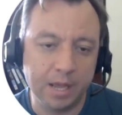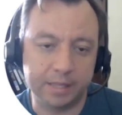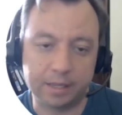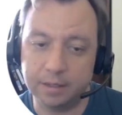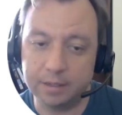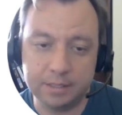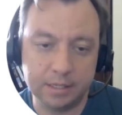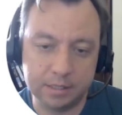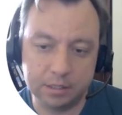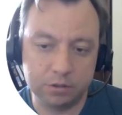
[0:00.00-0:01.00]
The
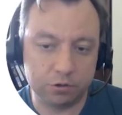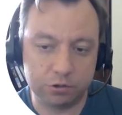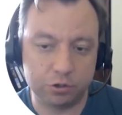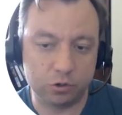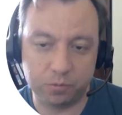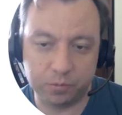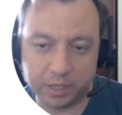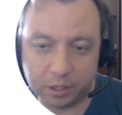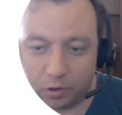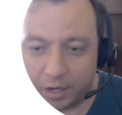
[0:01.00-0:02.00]
cluster did not show
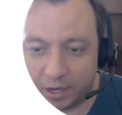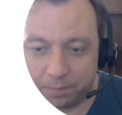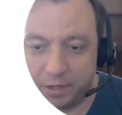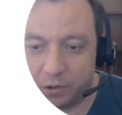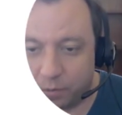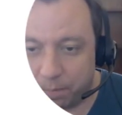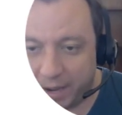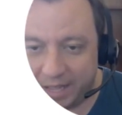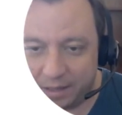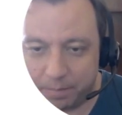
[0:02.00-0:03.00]
molecular ion peak or
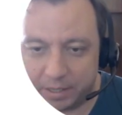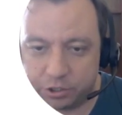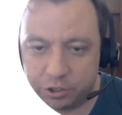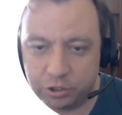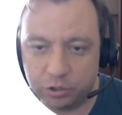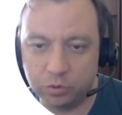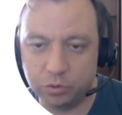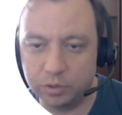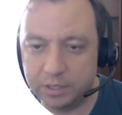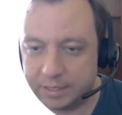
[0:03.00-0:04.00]
band, but
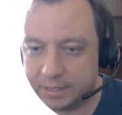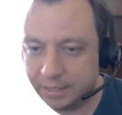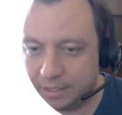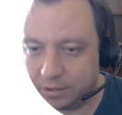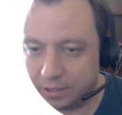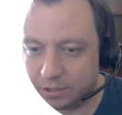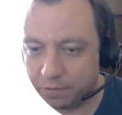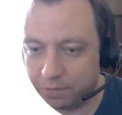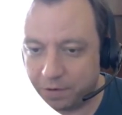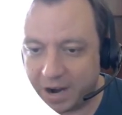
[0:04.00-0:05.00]
showed the sequence
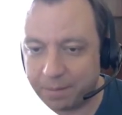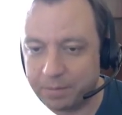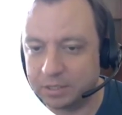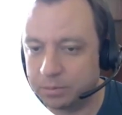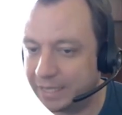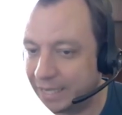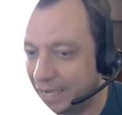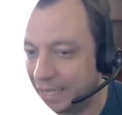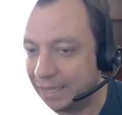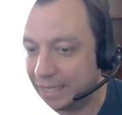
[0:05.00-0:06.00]
of fragments with
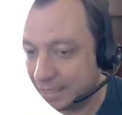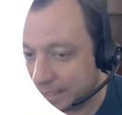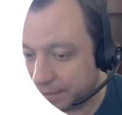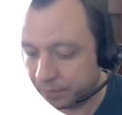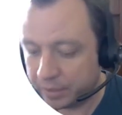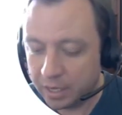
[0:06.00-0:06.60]
decay intensity.